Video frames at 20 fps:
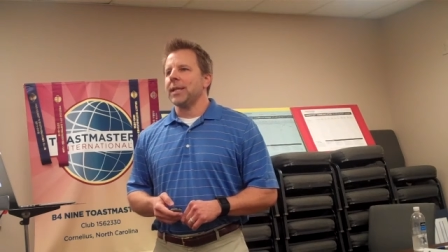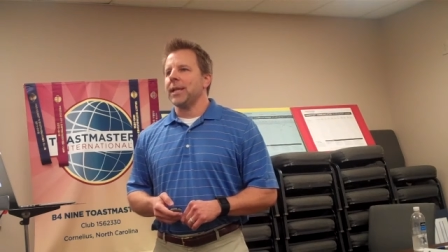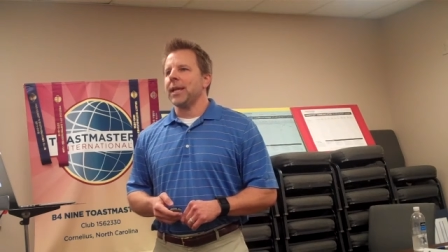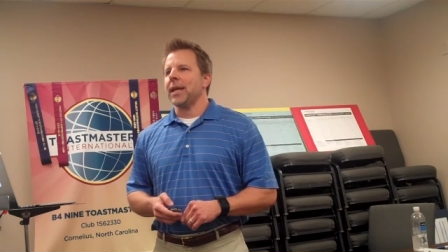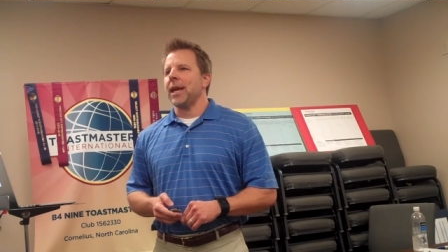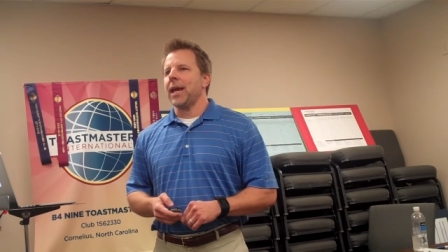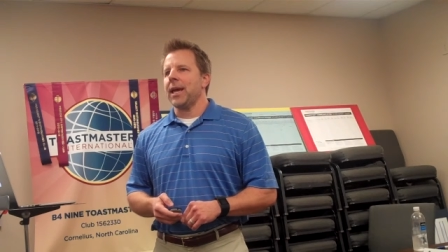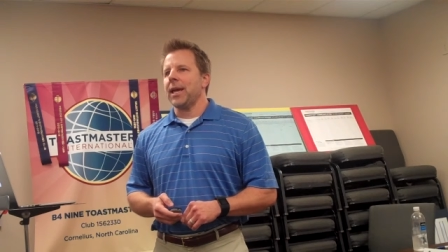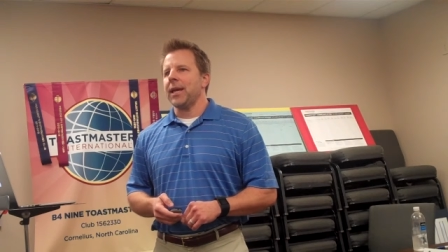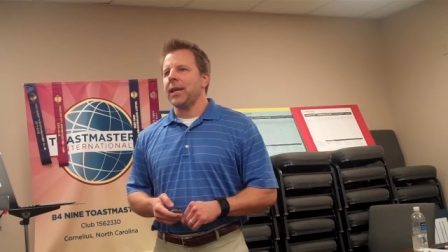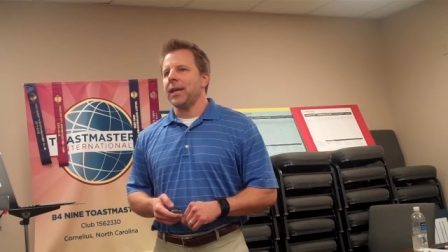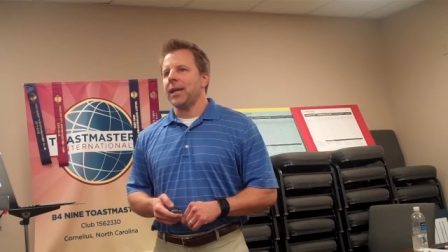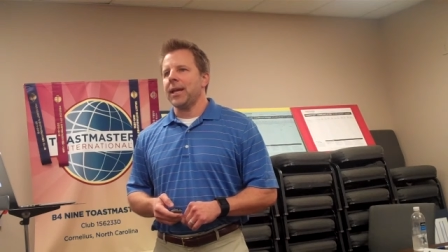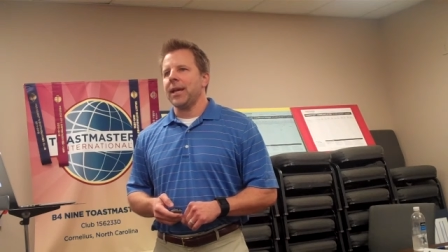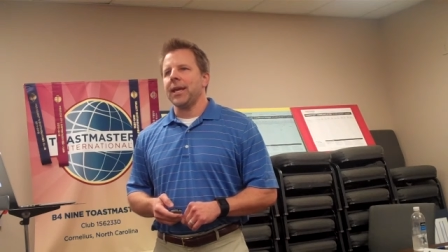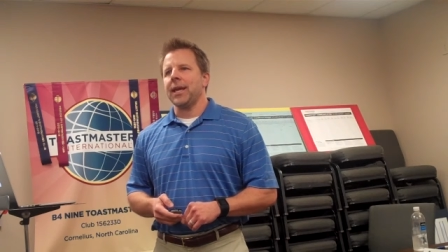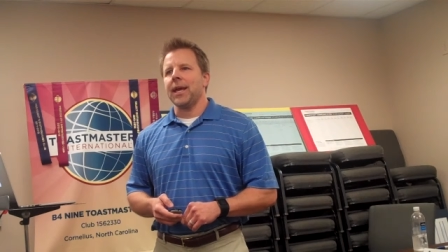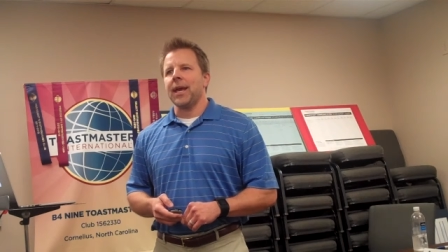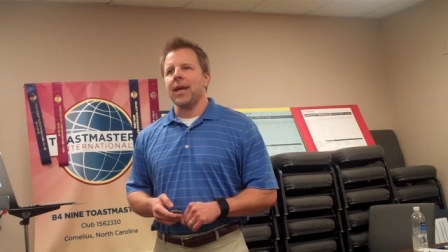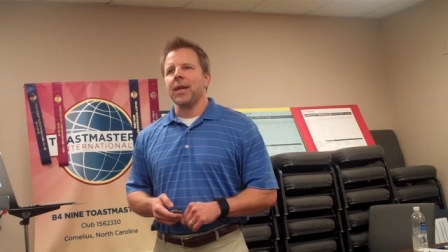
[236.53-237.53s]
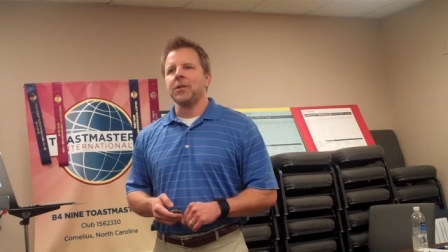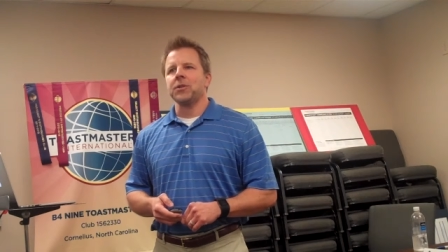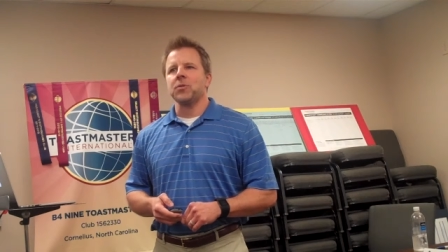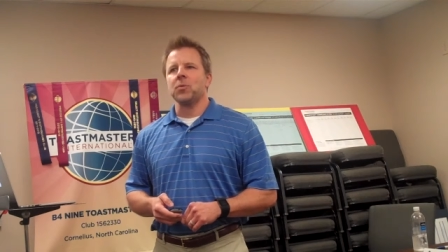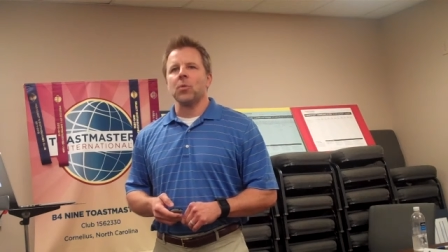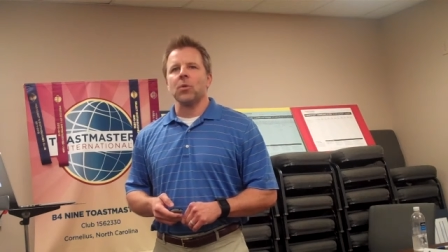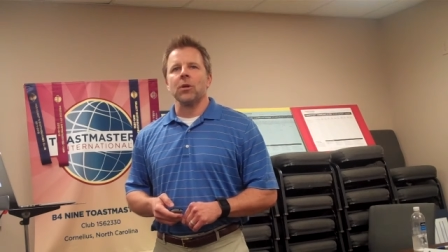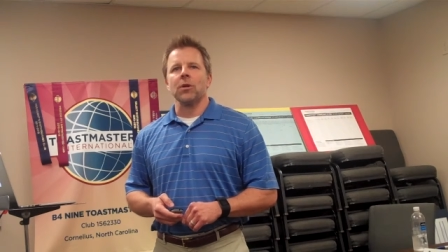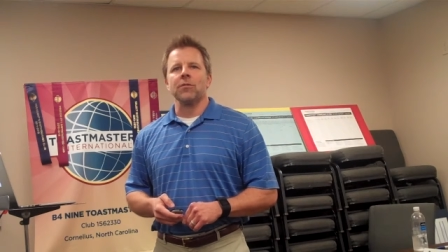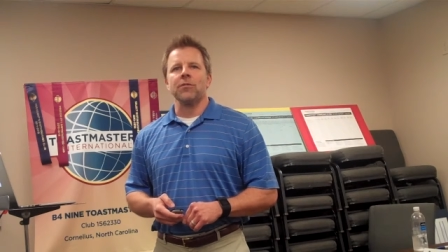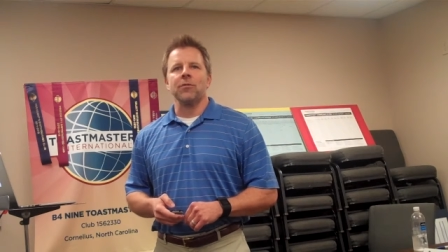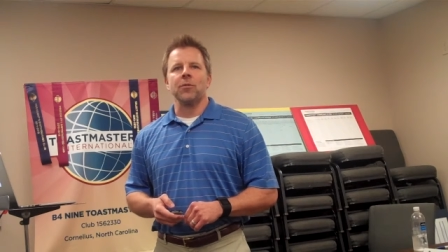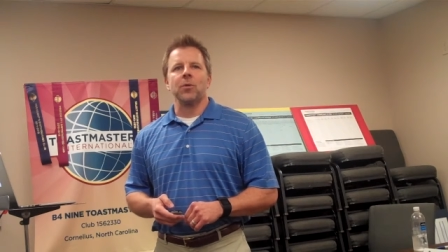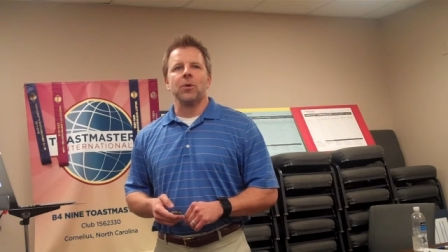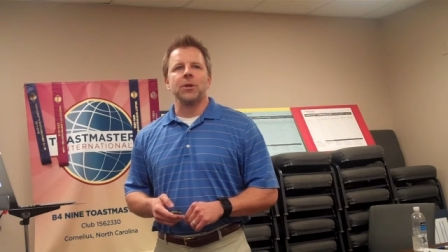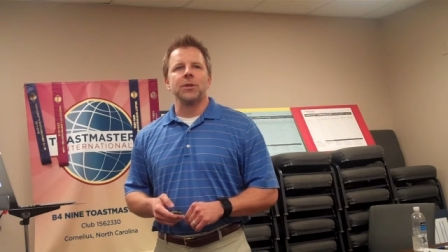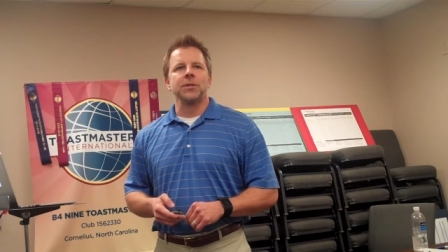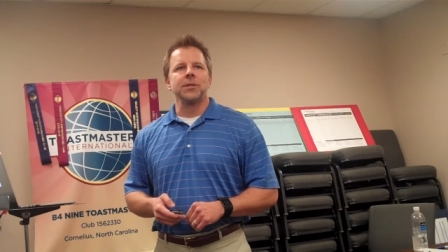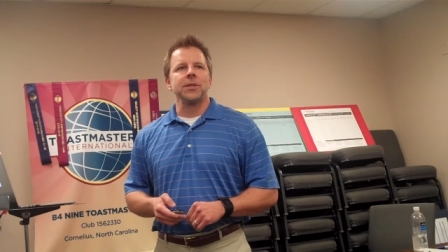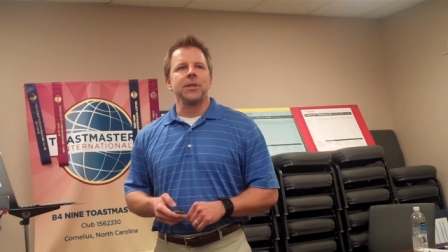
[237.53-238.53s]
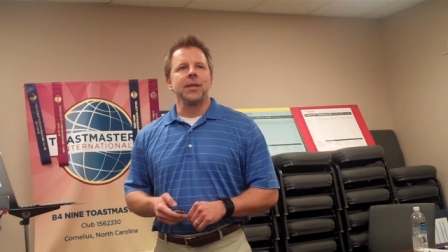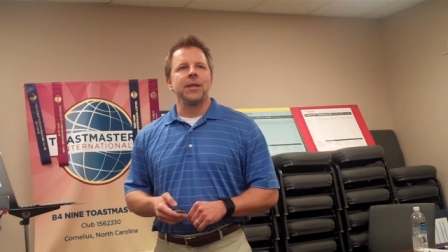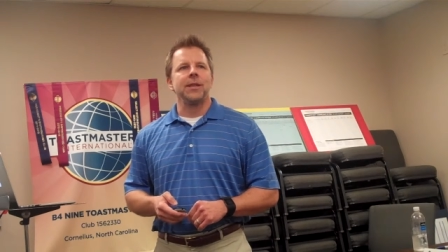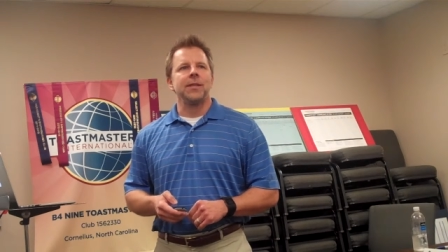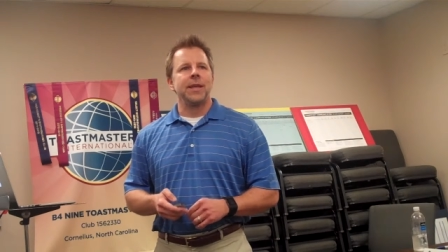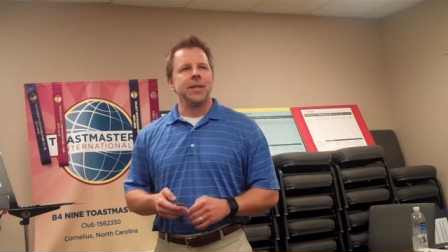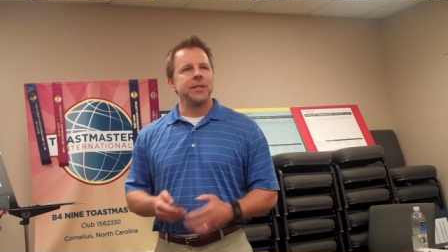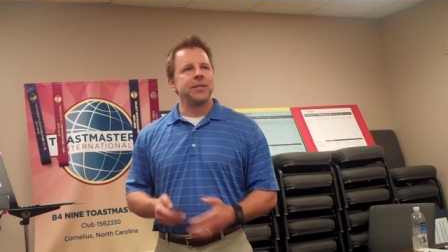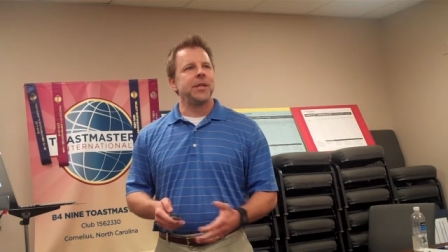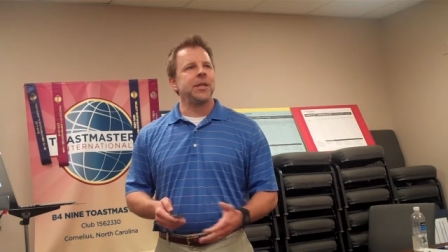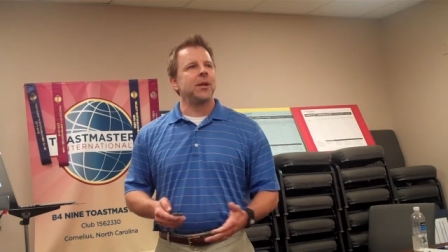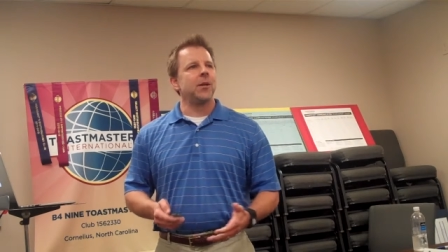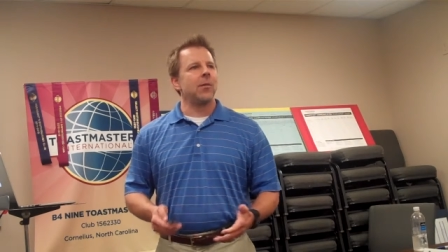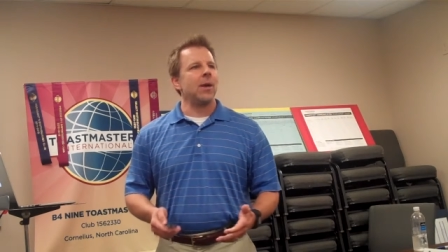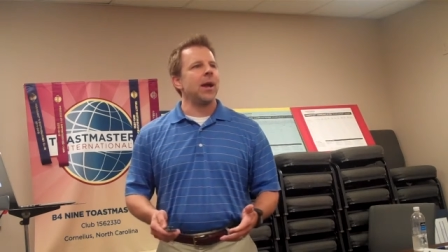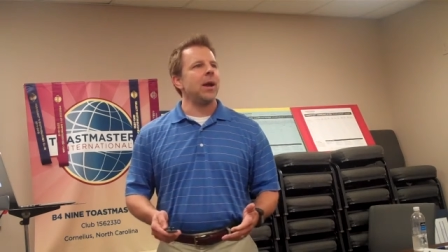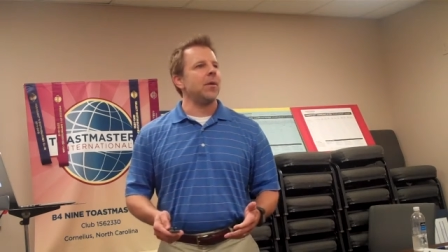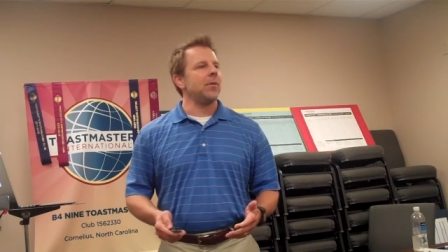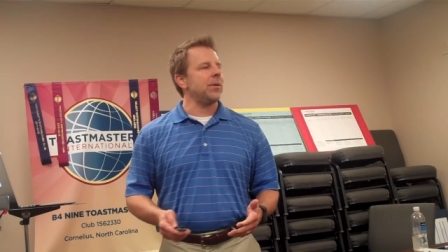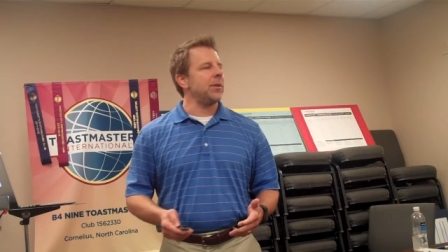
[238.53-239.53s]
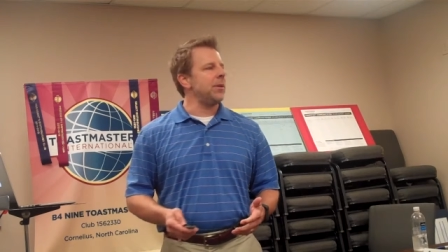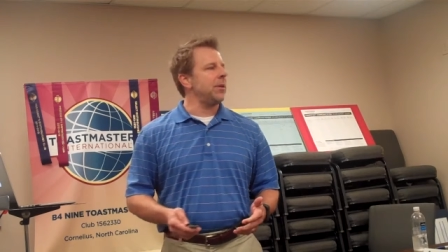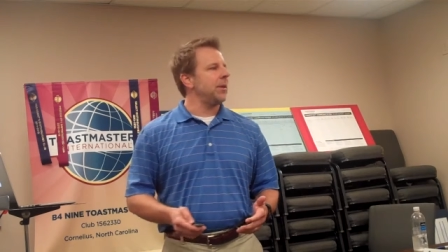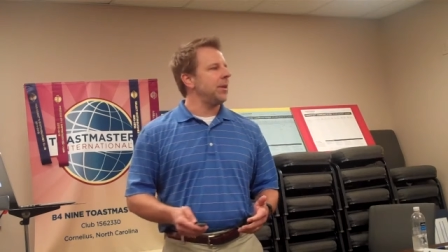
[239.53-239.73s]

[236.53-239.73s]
in an engaged workforce, they stick around.